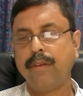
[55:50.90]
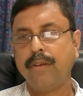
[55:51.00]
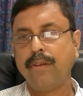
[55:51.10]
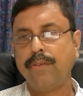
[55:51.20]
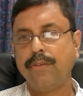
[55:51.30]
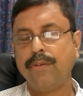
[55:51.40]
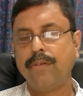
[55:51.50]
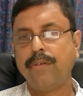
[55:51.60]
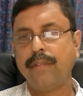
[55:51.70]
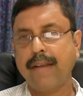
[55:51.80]
So
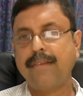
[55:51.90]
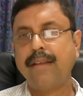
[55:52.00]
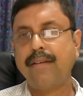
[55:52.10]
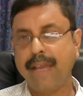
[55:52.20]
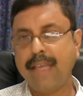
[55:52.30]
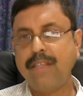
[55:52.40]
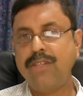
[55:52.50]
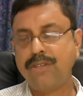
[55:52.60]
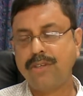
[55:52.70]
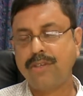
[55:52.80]
that's the range
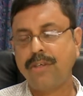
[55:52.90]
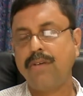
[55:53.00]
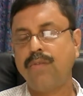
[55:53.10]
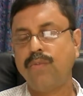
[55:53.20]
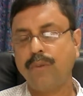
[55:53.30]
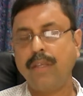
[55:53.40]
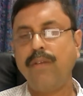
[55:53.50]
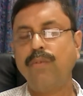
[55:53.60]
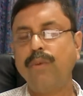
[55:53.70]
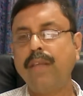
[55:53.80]

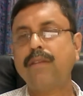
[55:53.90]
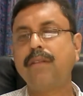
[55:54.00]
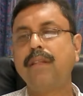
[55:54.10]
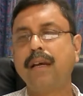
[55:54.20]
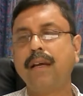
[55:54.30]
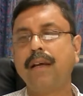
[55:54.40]
within which the